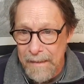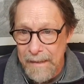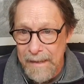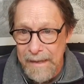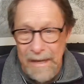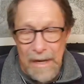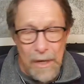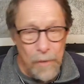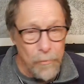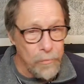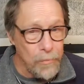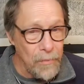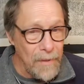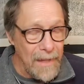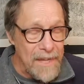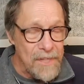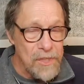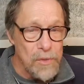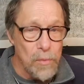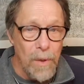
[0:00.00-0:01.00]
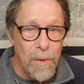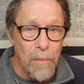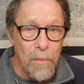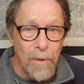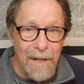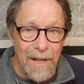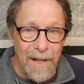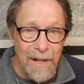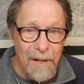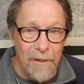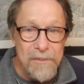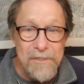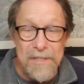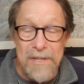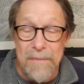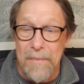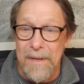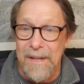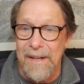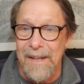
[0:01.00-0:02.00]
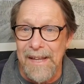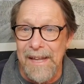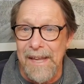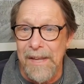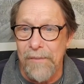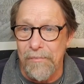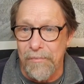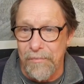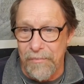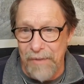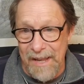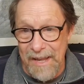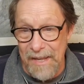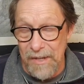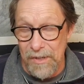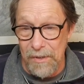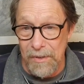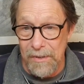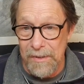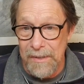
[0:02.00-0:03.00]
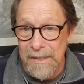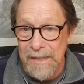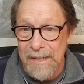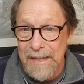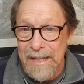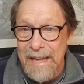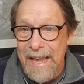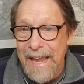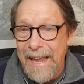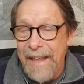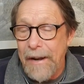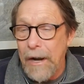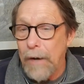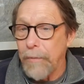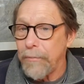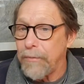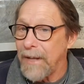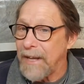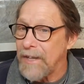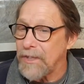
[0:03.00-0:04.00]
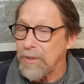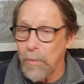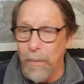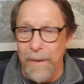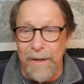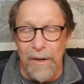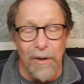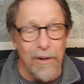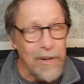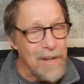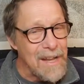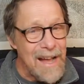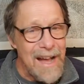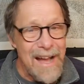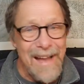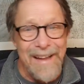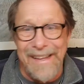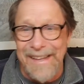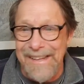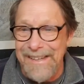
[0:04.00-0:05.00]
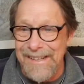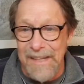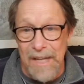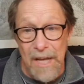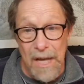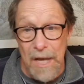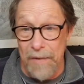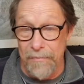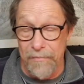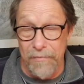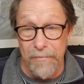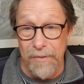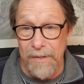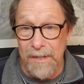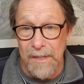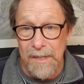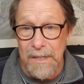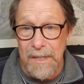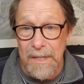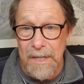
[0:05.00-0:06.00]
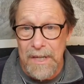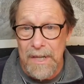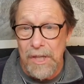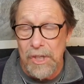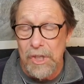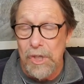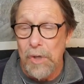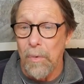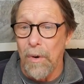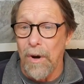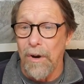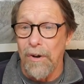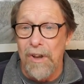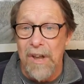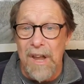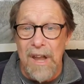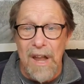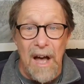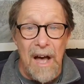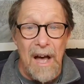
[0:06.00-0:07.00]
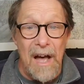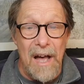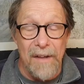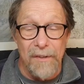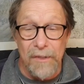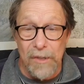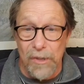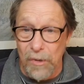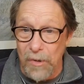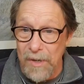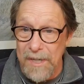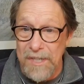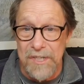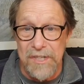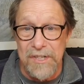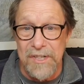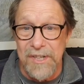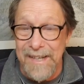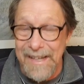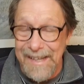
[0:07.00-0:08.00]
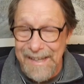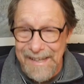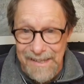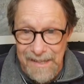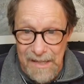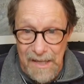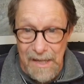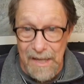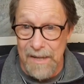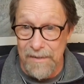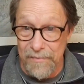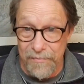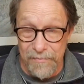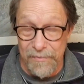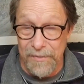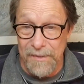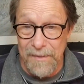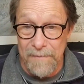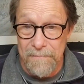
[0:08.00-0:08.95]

In our flesh we will ultimately fail. In our flesh we are not enough. You are not Christian enough.